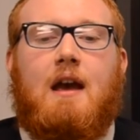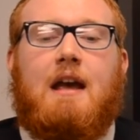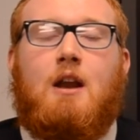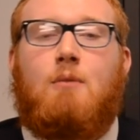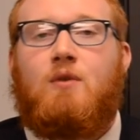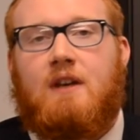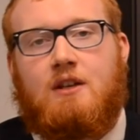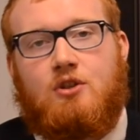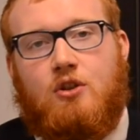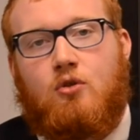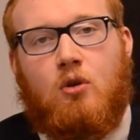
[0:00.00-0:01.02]
And now moving
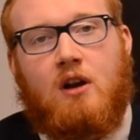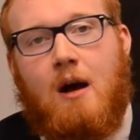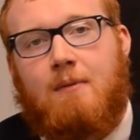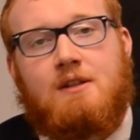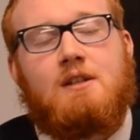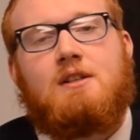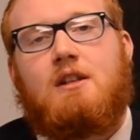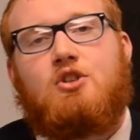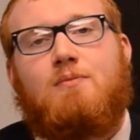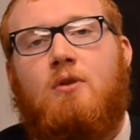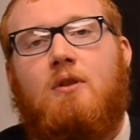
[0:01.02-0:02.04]
into the core competencies
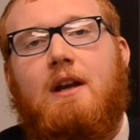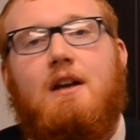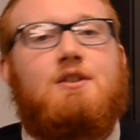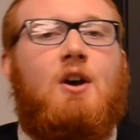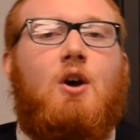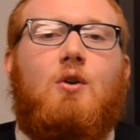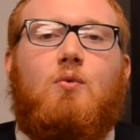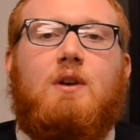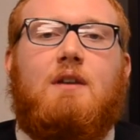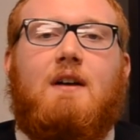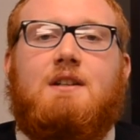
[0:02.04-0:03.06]
that Chipotle has,
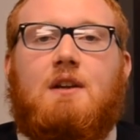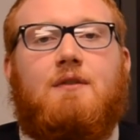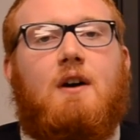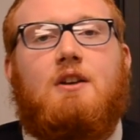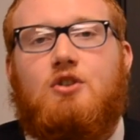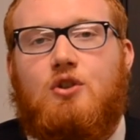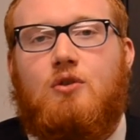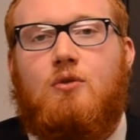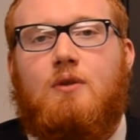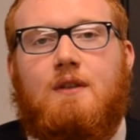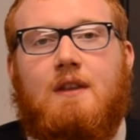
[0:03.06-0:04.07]
we've identified
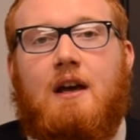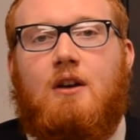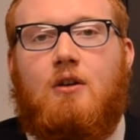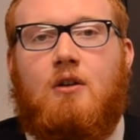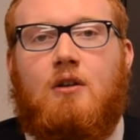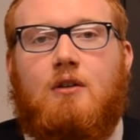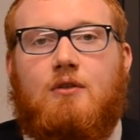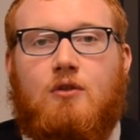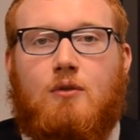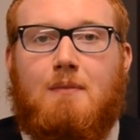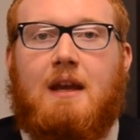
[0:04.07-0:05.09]
two that are
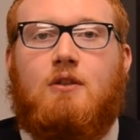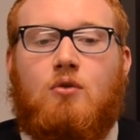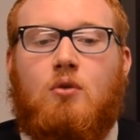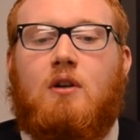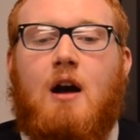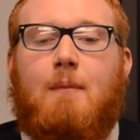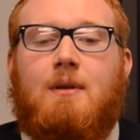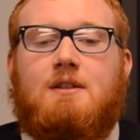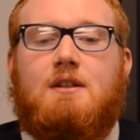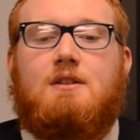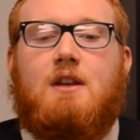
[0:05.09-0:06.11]
their main core
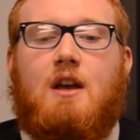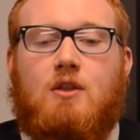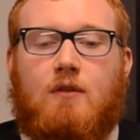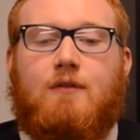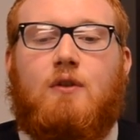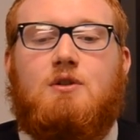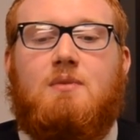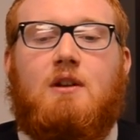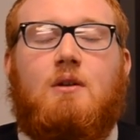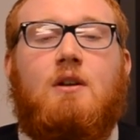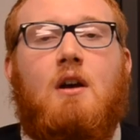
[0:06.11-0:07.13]
competencies, and the first
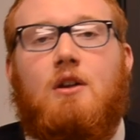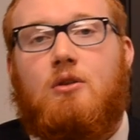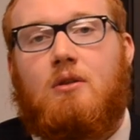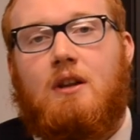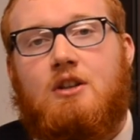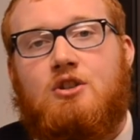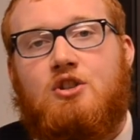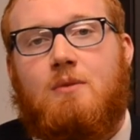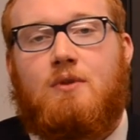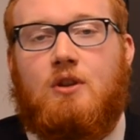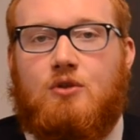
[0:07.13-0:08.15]
being the
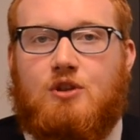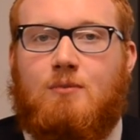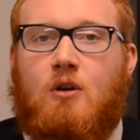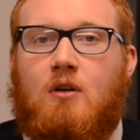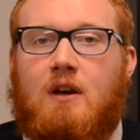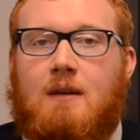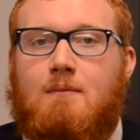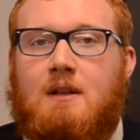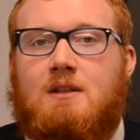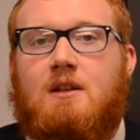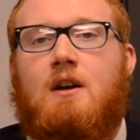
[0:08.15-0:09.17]
relationship with their small and
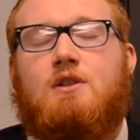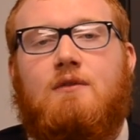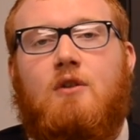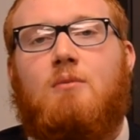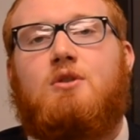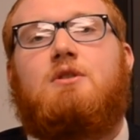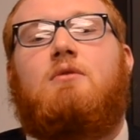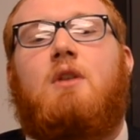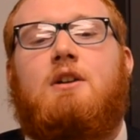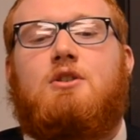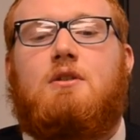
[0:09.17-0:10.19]
mid-sized farmers and
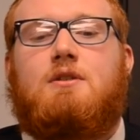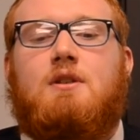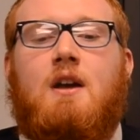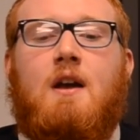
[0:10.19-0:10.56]
ranchers.